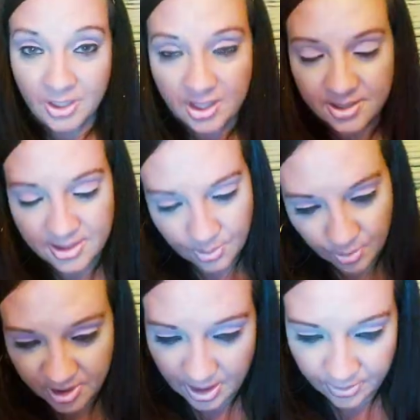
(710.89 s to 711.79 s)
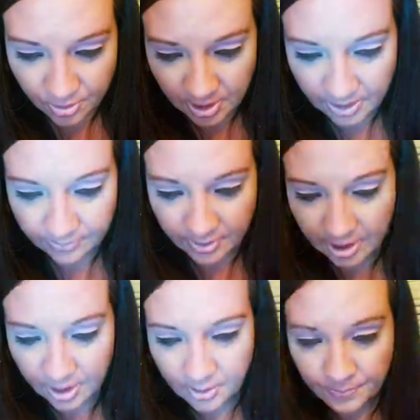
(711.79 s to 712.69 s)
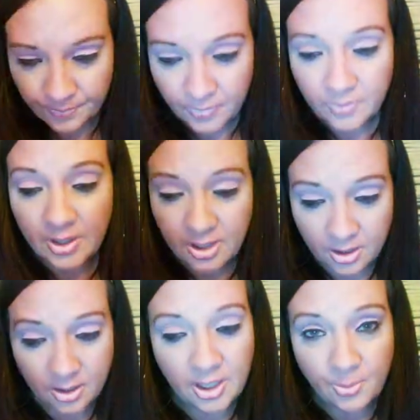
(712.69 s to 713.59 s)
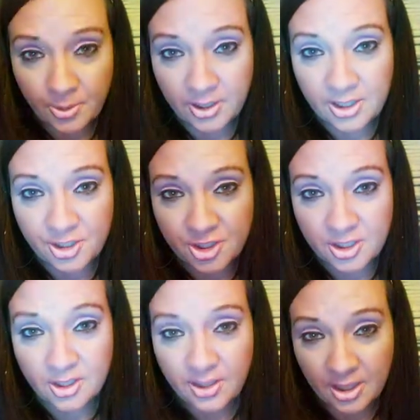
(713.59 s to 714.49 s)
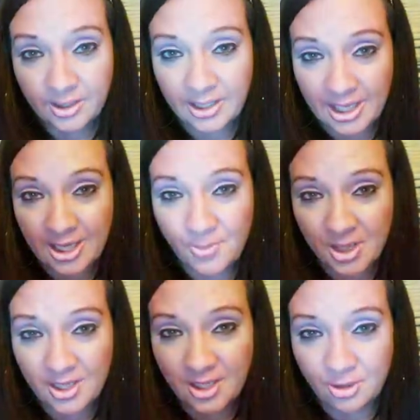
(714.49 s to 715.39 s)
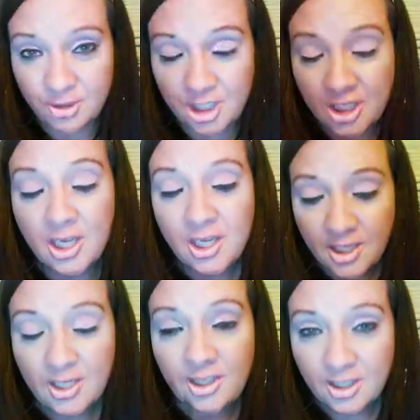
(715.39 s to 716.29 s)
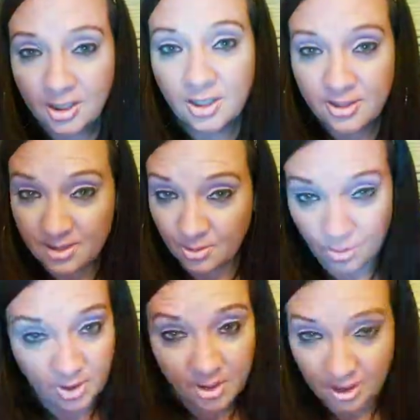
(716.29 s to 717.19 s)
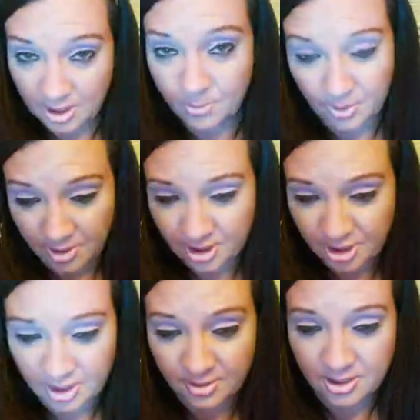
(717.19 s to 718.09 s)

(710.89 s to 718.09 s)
If someone's undercover here, they could get punished. Like Hangman Energy. They could, someone could get punished here.